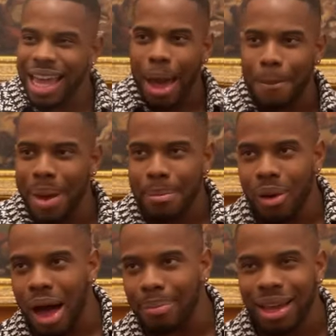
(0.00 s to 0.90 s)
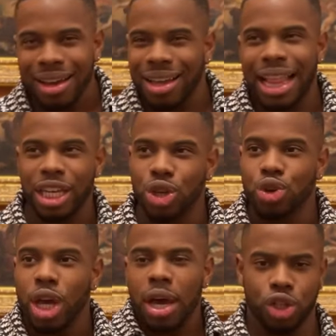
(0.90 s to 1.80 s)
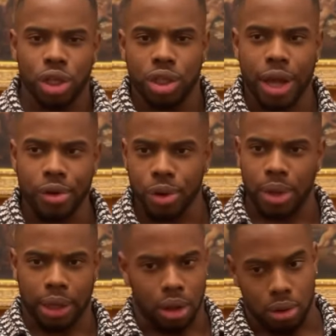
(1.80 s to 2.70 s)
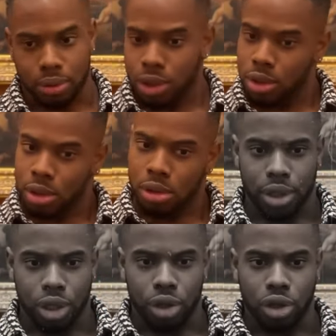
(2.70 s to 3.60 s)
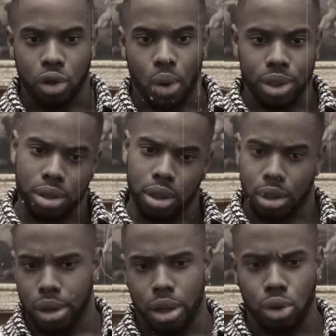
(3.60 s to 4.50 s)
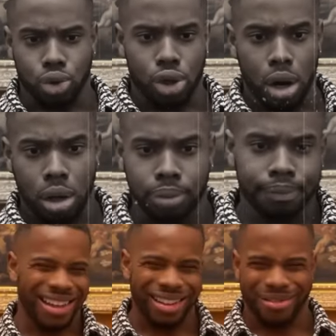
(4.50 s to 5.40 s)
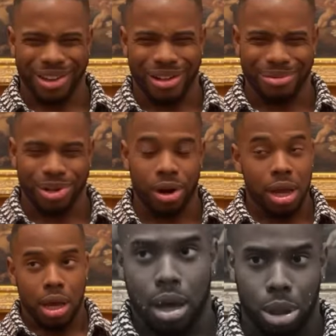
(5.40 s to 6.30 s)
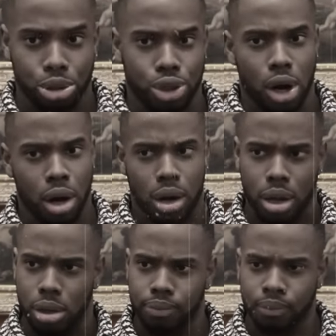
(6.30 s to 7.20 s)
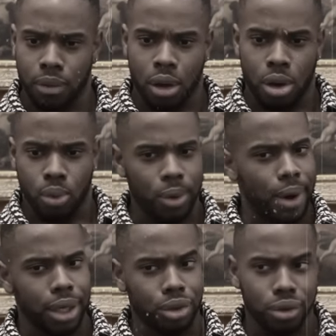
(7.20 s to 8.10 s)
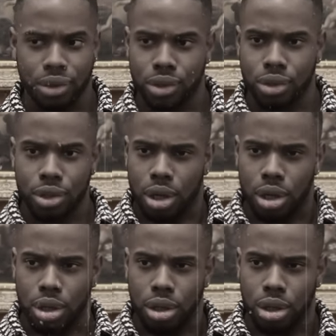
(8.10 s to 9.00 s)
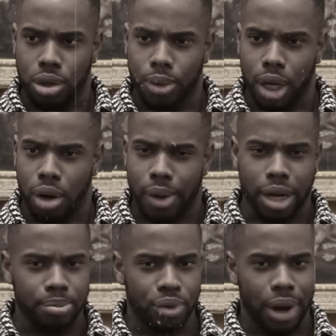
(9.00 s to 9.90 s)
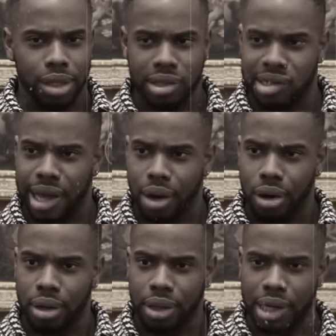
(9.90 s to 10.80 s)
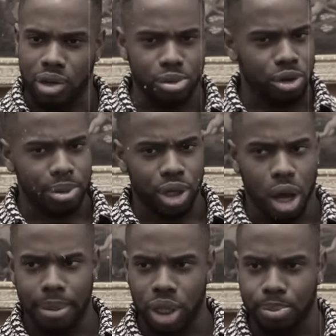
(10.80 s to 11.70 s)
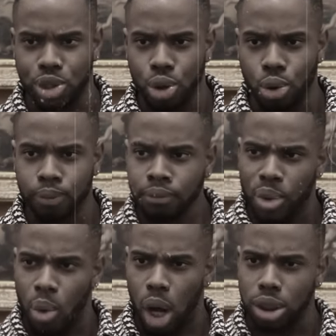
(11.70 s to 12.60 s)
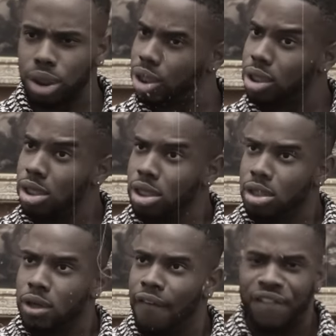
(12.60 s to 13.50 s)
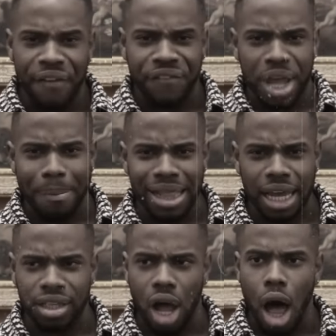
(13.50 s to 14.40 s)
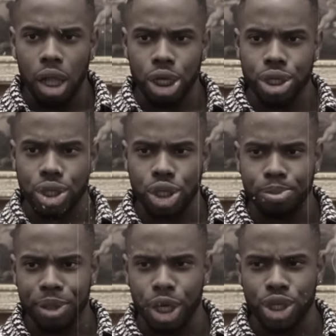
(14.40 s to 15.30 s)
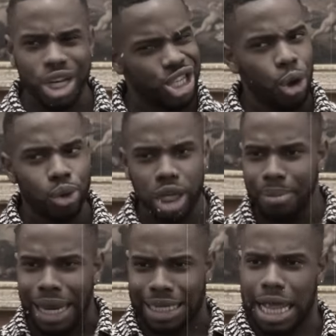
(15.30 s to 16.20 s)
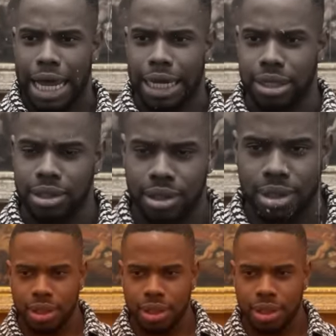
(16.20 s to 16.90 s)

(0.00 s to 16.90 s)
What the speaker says: yeah, bimbo, I'm like, you, they were like, oh, the lawyer's like, hello, sir. I don't even call him sir. Hello, sir, we're writing you this, we're gonna be writing this letter. It'll be coming up soon. We want $50 million because you assaulted my clients.